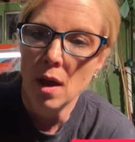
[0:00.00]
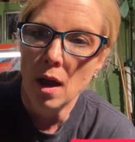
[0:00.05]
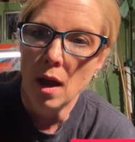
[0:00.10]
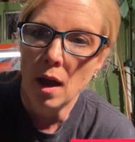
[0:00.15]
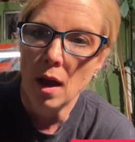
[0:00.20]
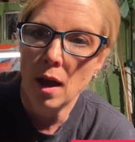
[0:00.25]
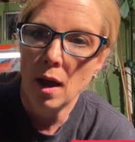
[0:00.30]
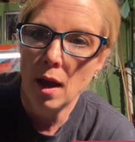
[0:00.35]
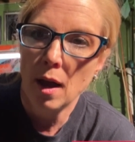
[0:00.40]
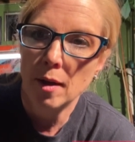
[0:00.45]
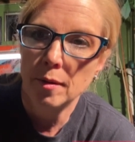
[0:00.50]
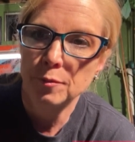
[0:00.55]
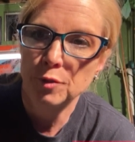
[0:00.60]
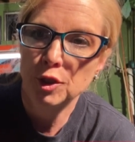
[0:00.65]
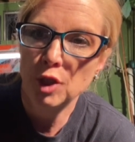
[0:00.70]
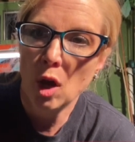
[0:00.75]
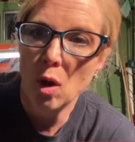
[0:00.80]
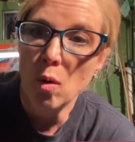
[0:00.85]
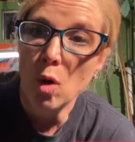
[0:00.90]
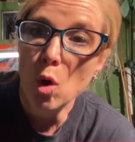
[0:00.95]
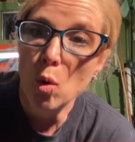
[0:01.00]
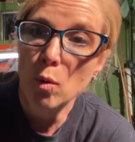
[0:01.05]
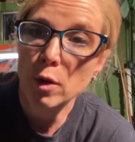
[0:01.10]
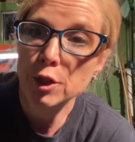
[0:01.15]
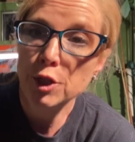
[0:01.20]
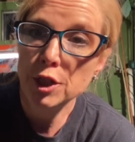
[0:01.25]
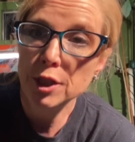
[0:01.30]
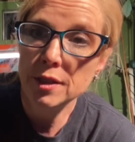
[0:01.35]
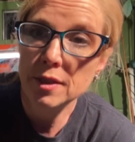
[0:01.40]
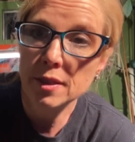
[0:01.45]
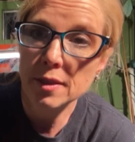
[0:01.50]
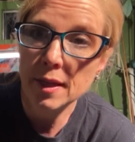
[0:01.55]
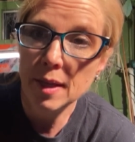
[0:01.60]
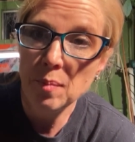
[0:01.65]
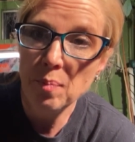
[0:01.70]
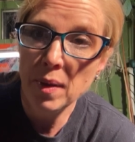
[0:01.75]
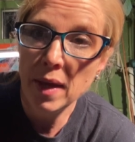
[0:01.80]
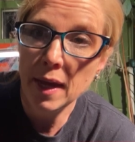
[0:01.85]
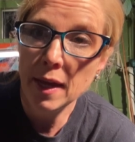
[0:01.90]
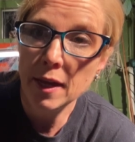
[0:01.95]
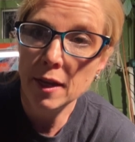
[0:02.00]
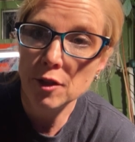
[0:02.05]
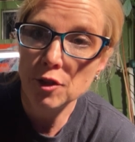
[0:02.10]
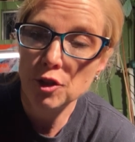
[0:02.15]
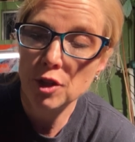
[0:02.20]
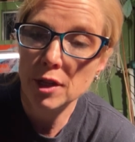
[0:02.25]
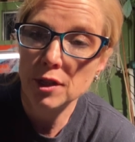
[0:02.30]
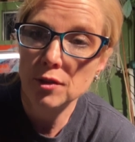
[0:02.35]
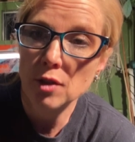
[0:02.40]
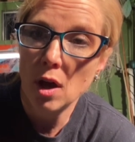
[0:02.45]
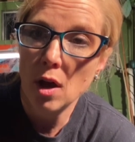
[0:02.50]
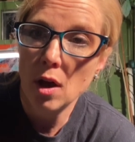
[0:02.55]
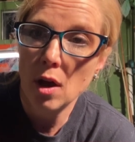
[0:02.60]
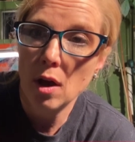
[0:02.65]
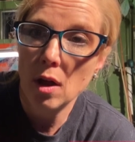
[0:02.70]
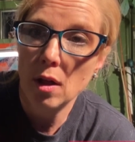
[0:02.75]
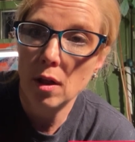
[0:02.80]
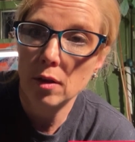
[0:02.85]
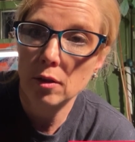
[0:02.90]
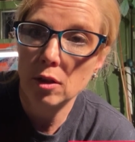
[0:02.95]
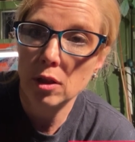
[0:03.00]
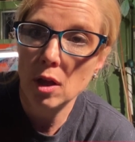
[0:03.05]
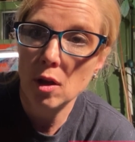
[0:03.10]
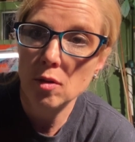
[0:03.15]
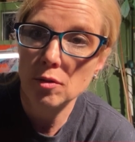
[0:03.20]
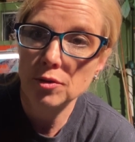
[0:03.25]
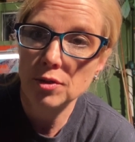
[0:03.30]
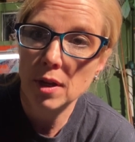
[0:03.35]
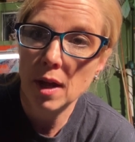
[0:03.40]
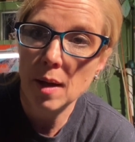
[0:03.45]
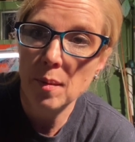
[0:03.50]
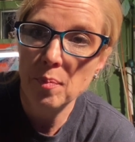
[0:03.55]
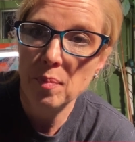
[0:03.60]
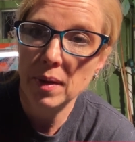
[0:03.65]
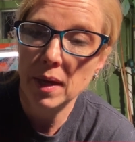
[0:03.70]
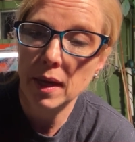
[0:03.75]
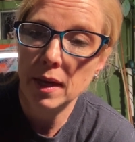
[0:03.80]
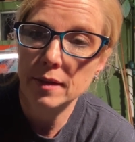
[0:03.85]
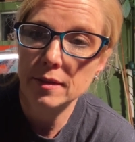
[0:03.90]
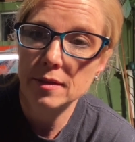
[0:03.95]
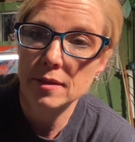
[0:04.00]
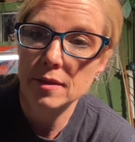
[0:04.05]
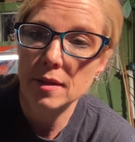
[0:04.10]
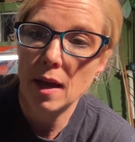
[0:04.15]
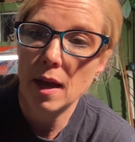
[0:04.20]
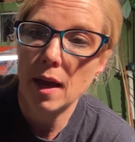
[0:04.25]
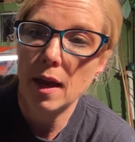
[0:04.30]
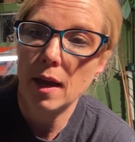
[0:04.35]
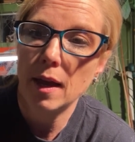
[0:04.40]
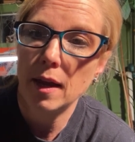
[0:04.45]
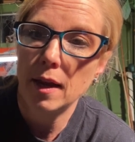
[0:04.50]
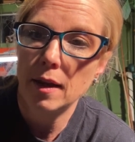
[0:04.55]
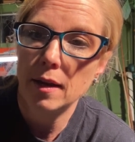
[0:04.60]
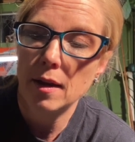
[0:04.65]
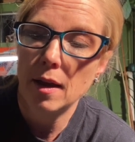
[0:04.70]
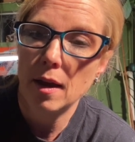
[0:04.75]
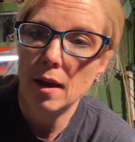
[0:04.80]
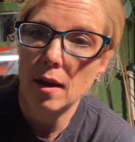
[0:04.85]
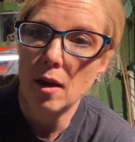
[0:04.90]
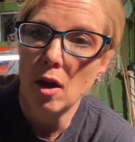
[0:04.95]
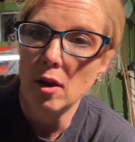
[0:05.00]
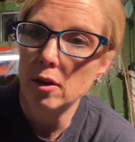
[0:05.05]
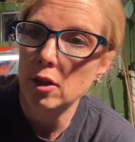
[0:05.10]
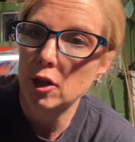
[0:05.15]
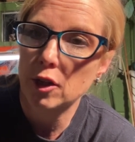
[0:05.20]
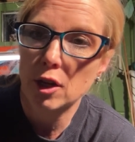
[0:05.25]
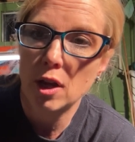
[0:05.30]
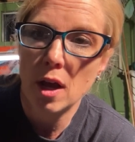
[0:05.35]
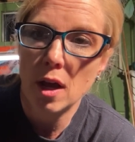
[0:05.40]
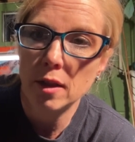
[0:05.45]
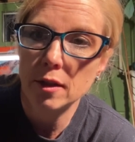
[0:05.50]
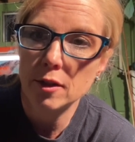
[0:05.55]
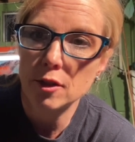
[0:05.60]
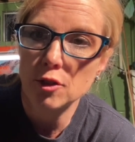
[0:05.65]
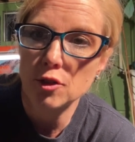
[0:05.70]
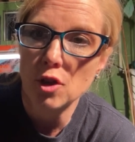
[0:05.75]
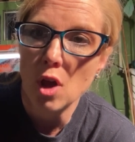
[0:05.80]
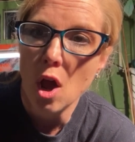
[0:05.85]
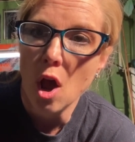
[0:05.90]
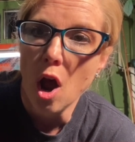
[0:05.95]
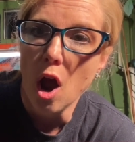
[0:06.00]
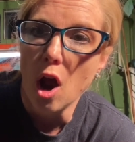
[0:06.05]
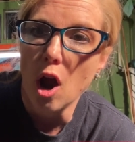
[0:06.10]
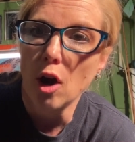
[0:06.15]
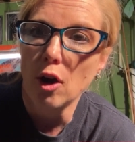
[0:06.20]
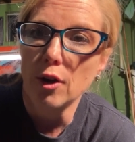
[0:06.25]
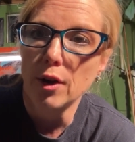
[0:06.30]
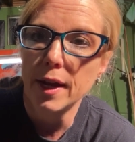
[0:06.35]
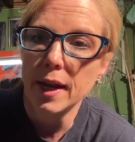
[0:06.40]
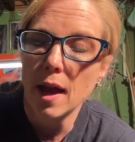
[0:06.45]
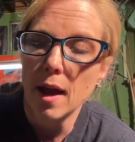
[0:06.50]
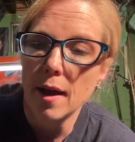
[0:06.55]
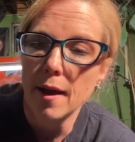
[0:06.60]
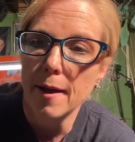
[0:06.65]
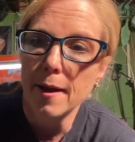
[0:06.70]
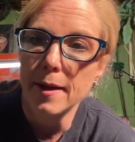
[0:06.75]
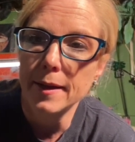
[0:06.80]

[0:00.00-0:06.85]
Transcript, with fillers: Um, so when she's sleeping, she's all closed up inside. Uh, all her colors are uh,